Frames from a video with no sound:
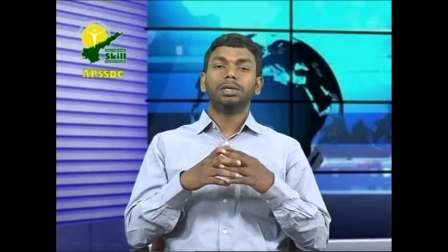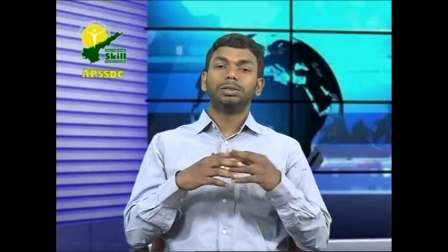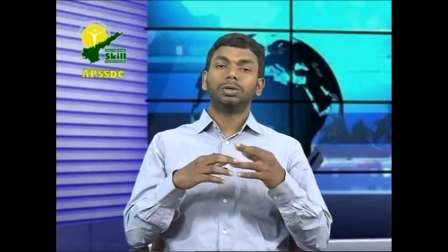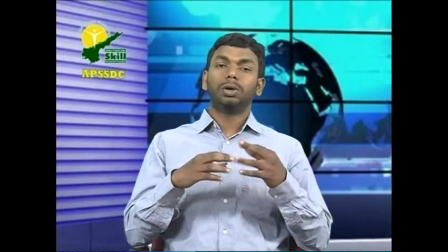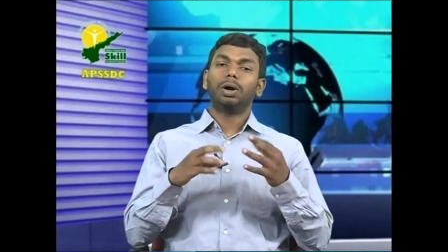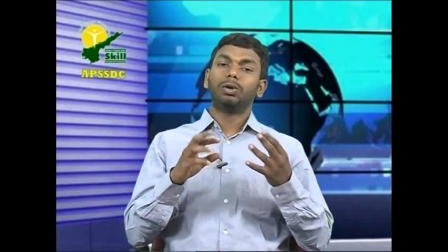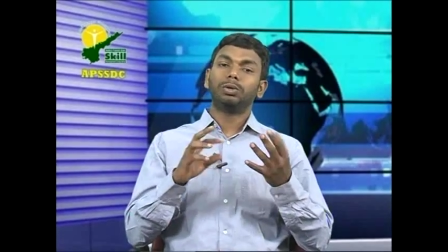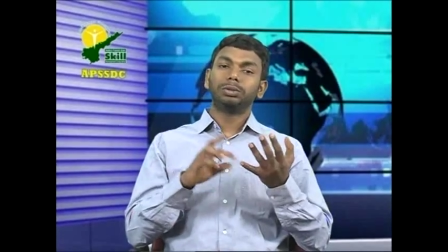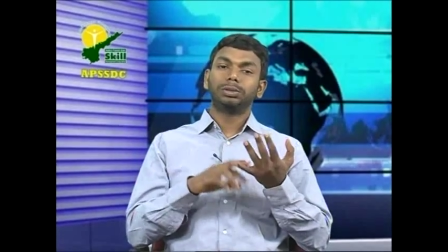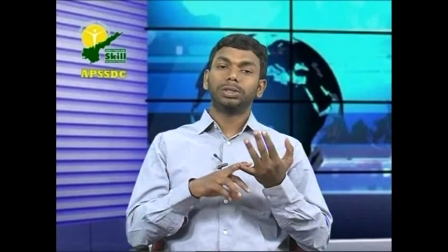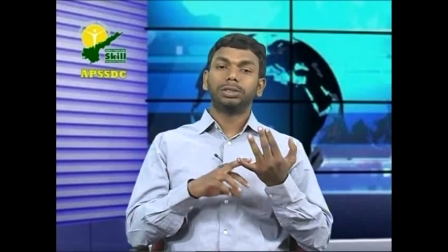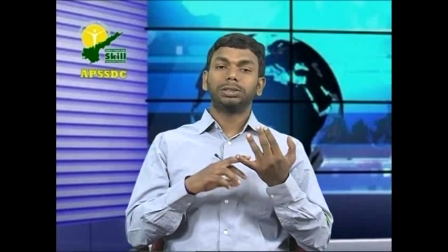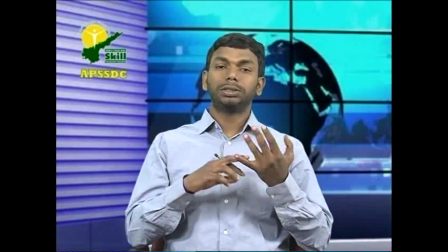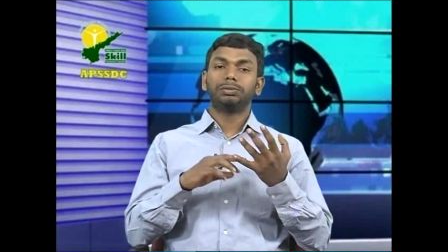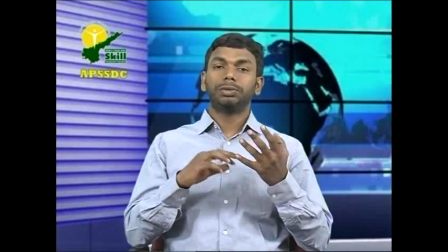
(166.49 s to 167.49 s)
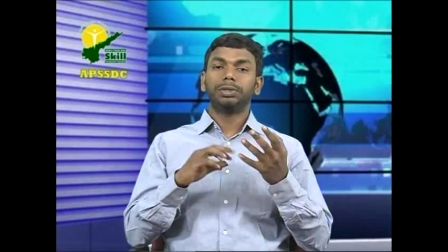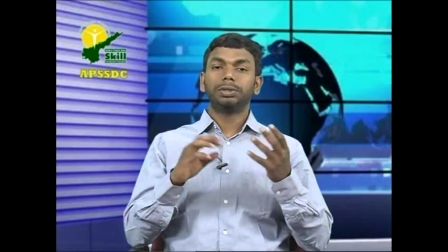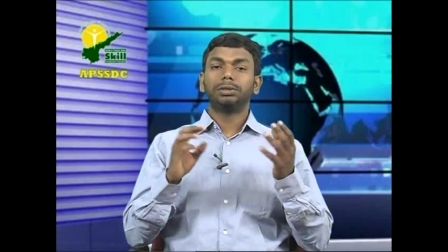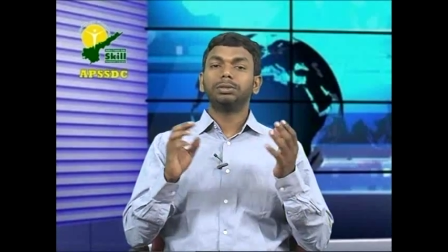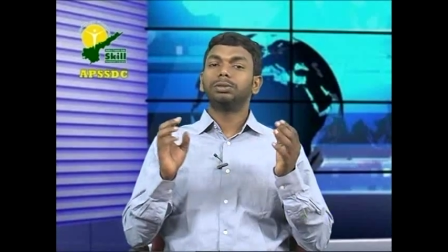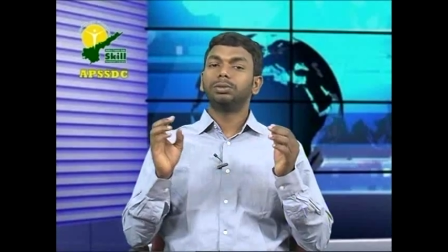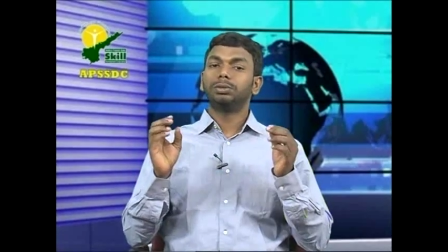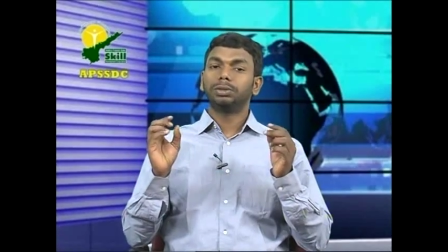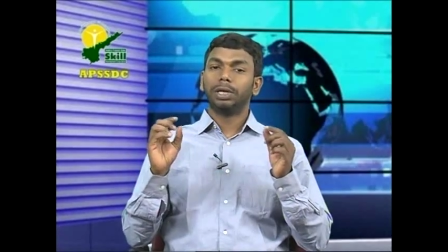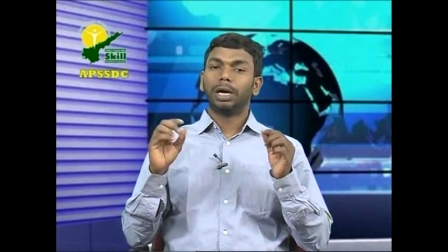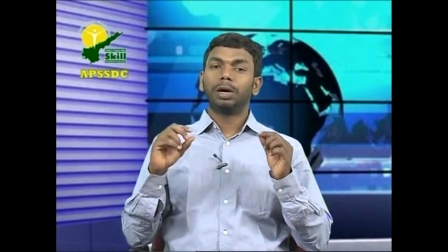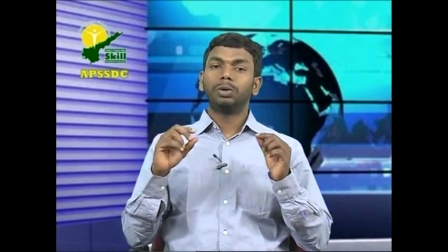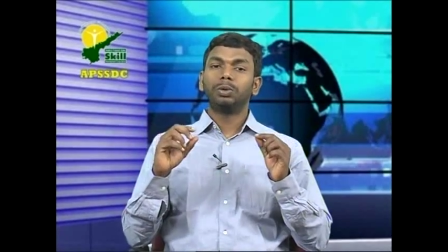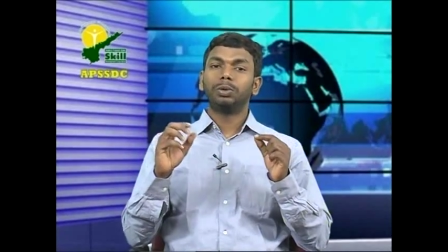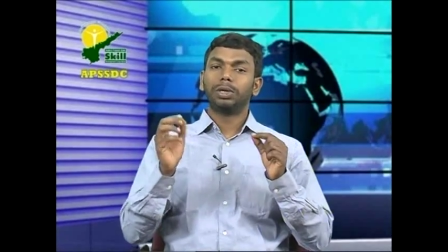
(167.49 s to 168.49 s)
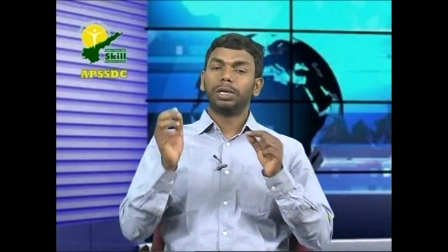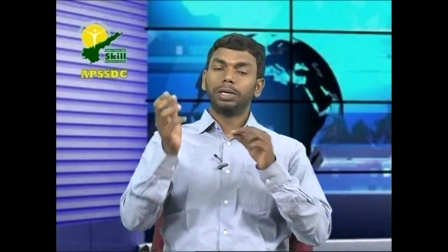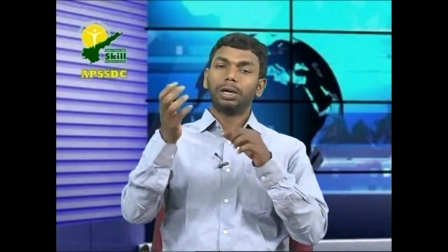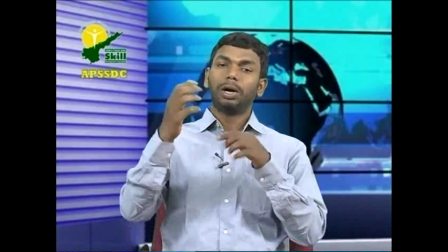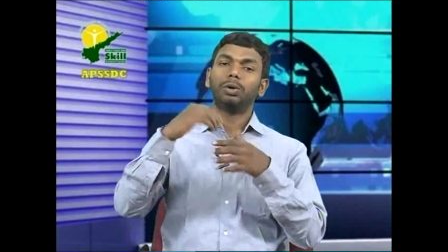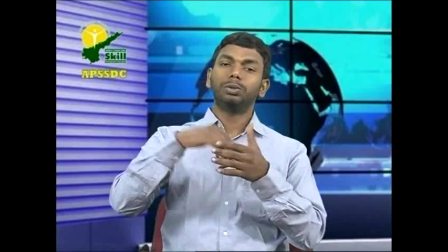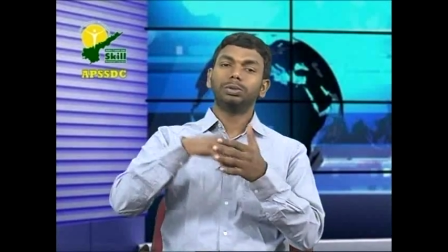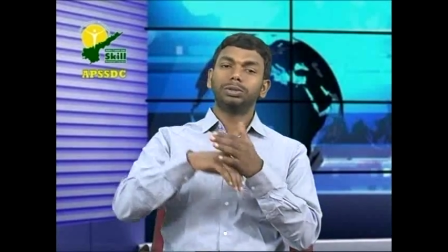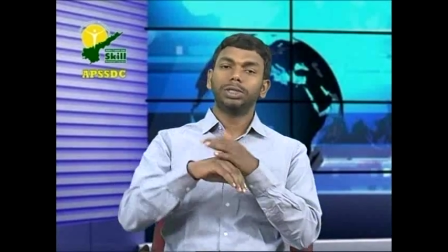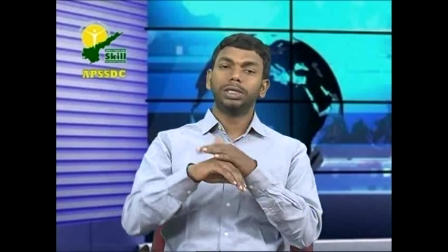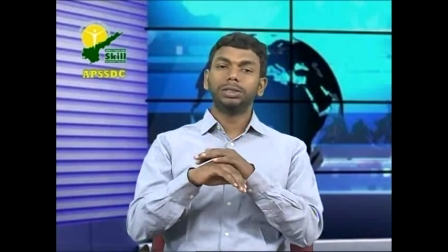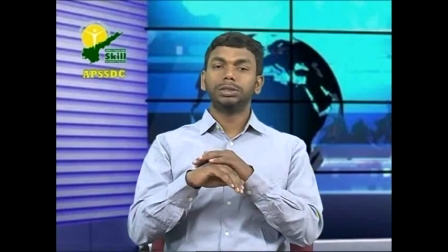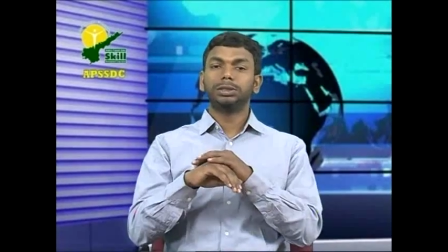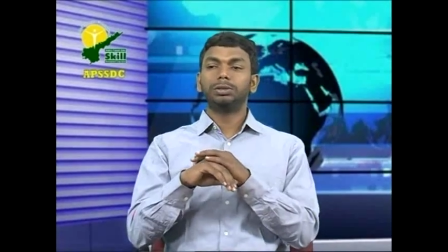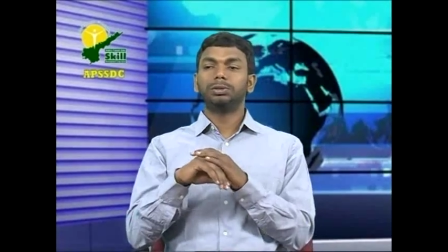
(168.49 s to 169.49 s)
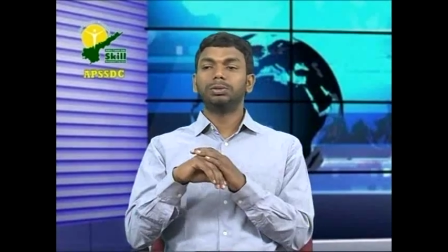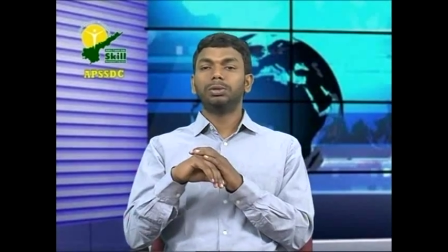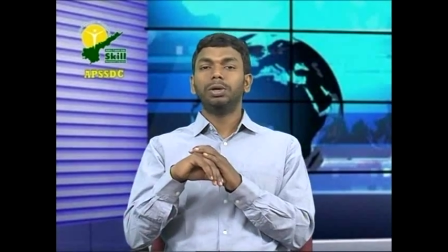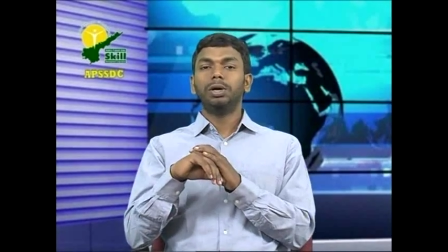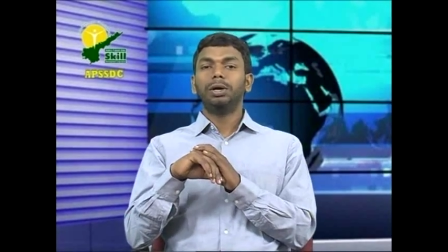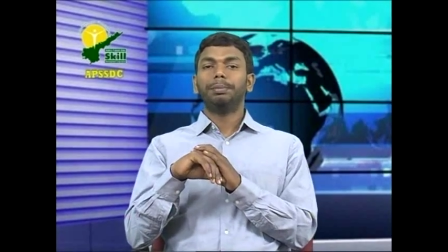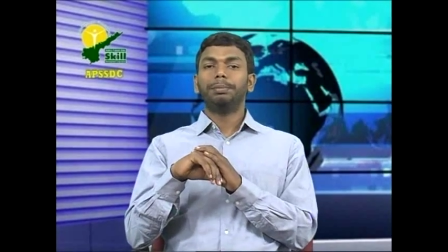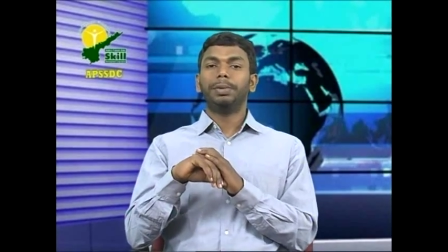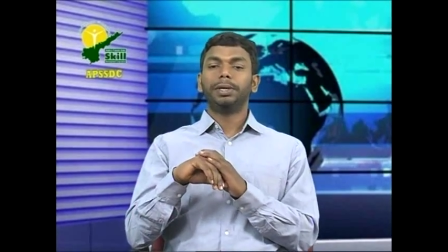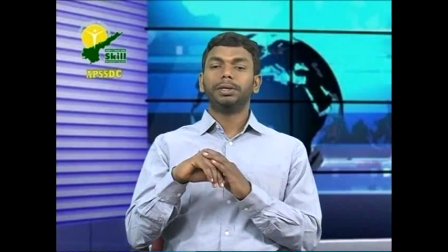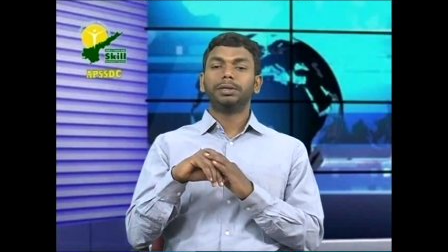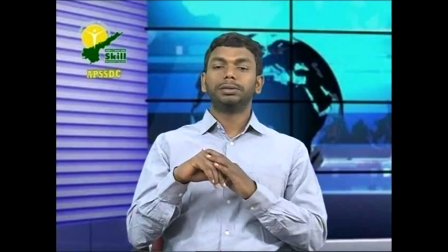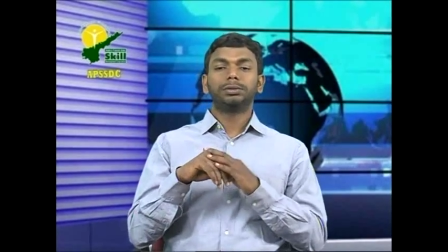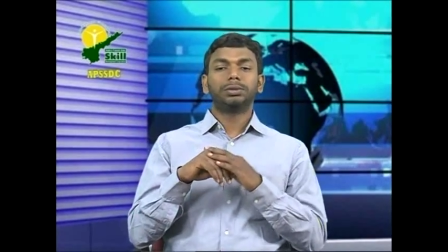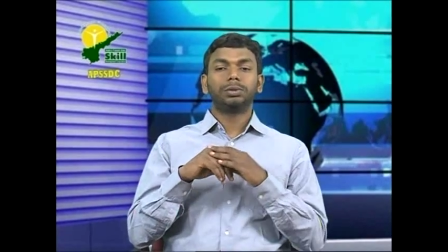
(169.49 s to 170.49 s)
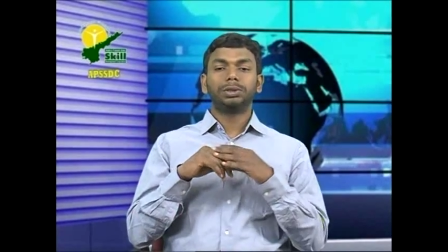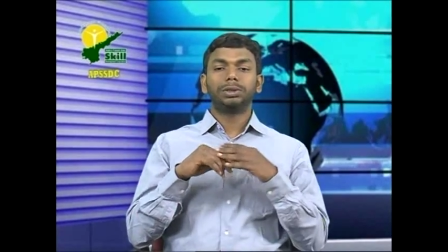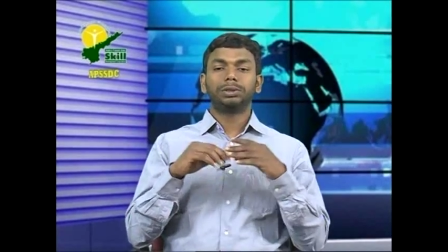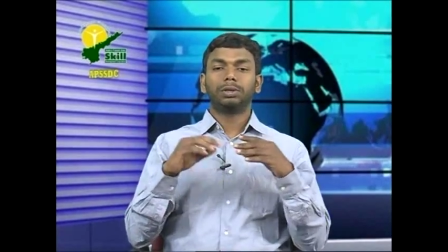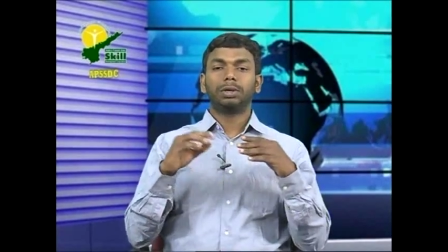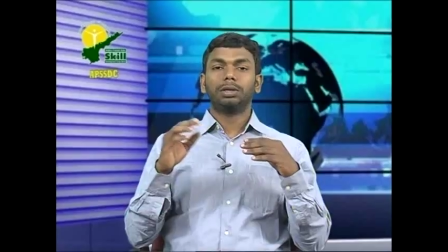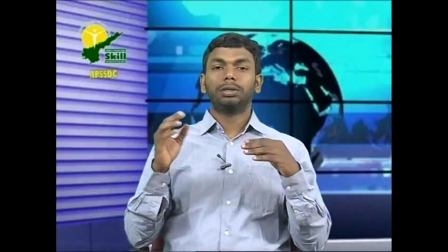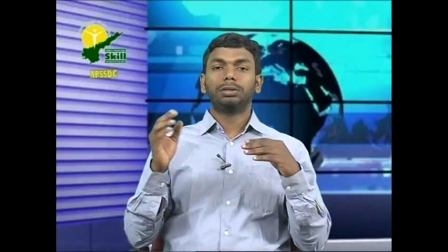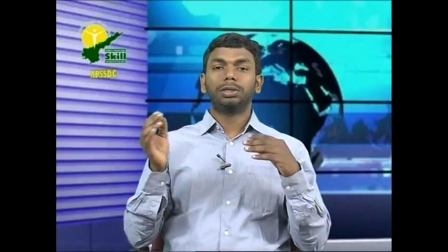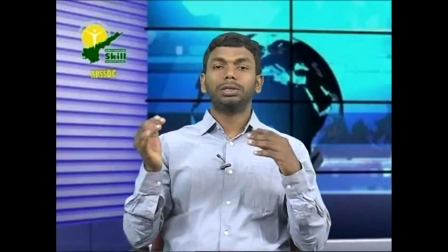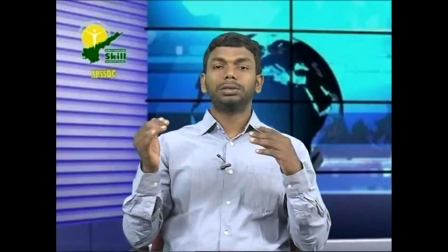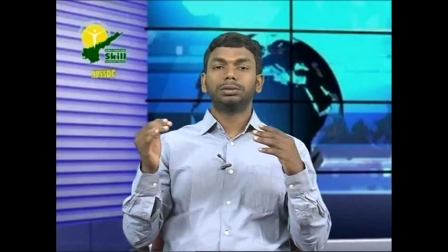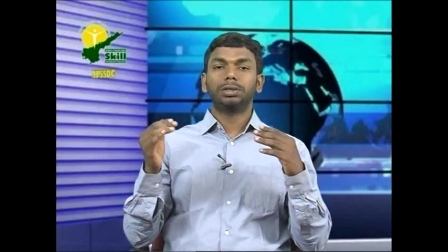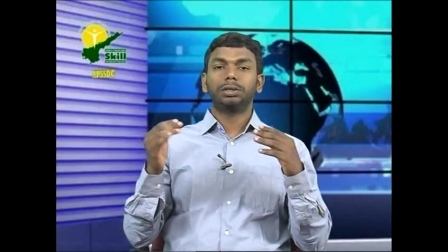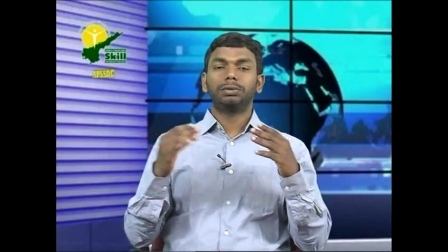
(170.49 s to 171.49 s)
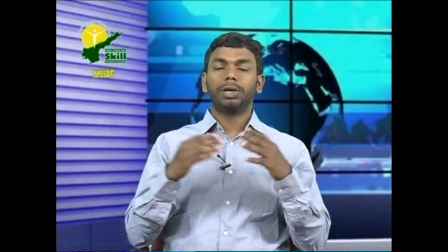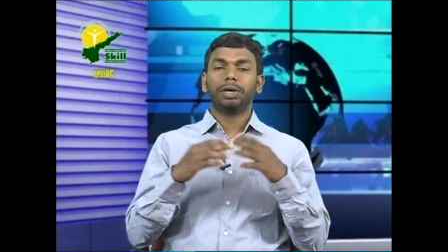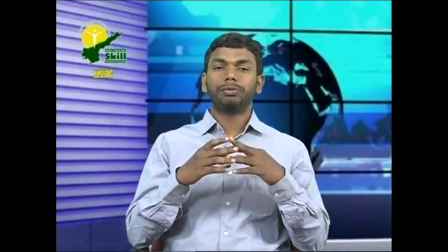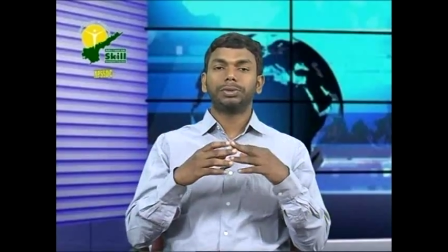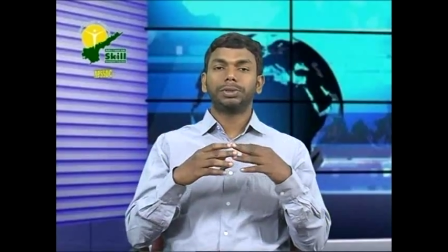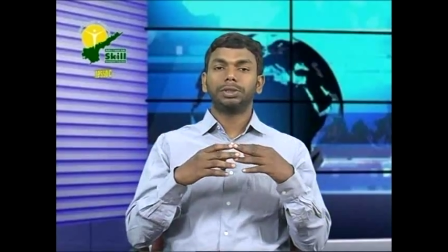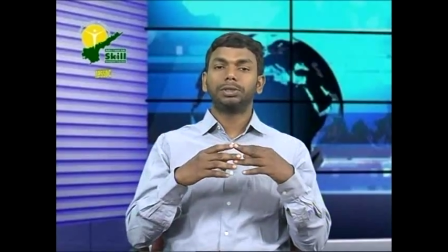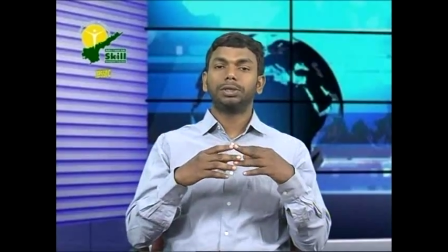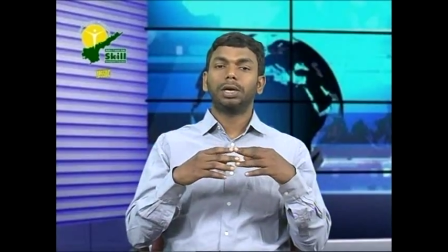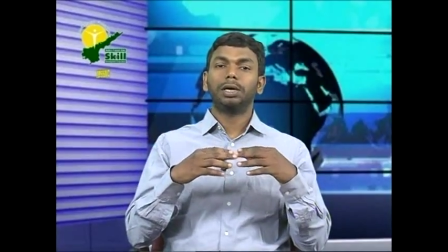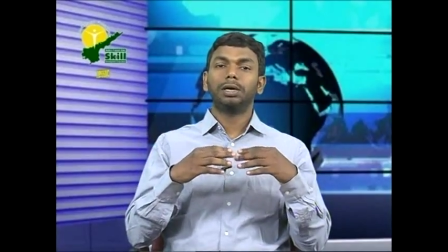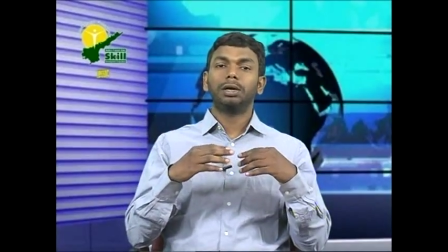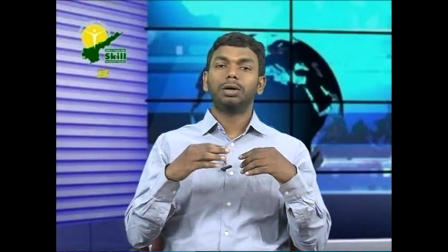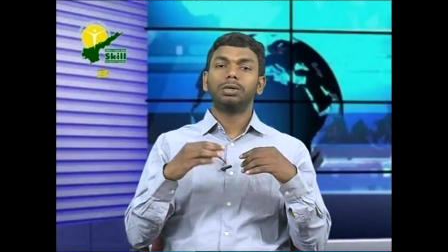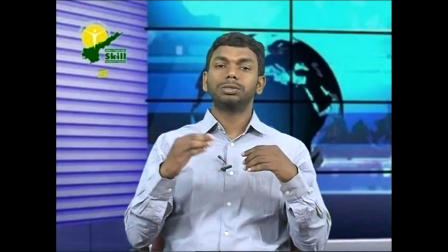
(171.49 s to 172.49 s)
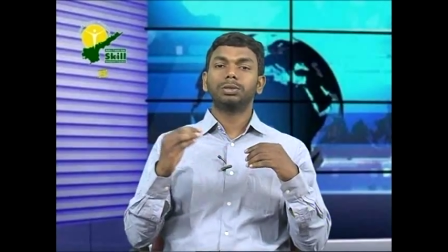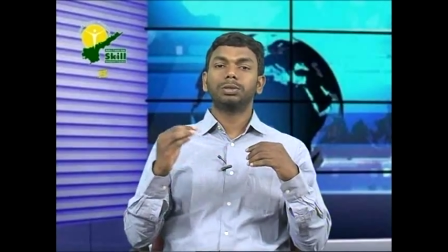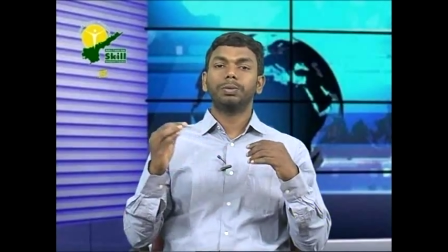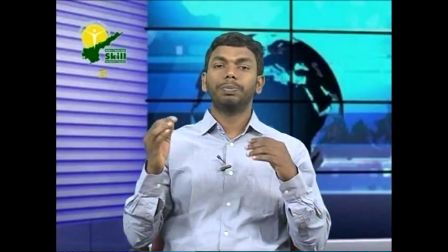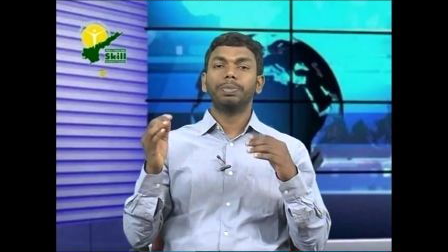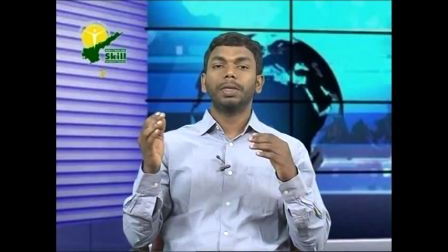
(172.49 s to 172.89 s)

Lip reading: So how to search it with Yahoo and how to change it to Bing. So these are all the things that we have seen, and also